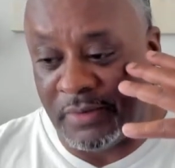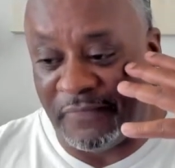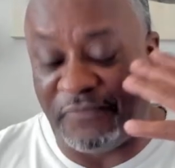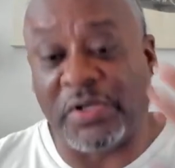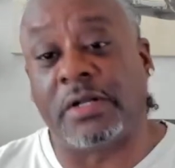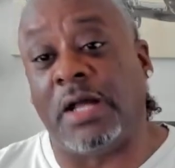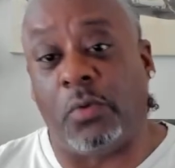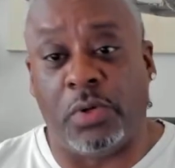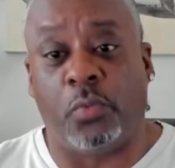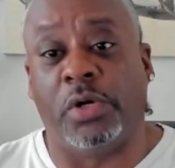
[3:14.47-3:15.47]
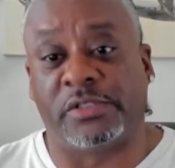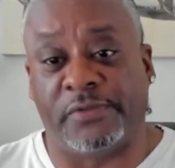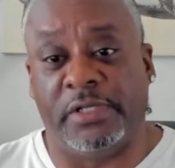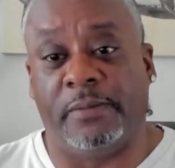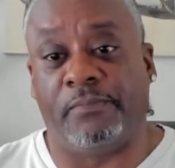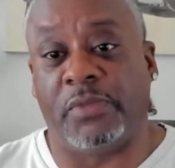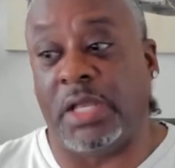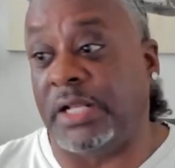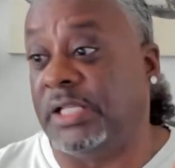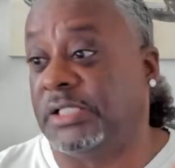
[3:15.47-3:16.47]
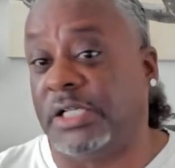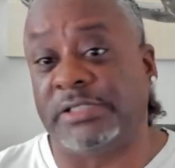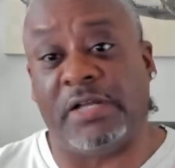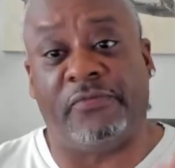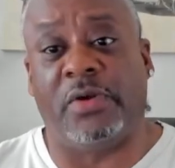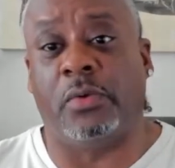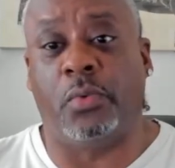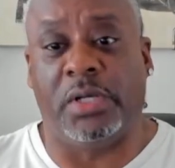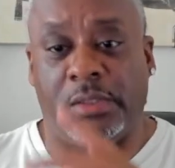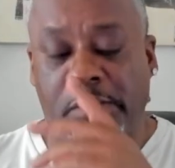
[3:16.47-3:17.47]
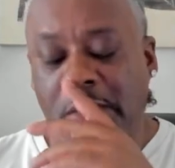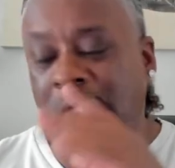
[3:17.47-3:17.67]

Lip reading: figured out what works for him, and he does that very well.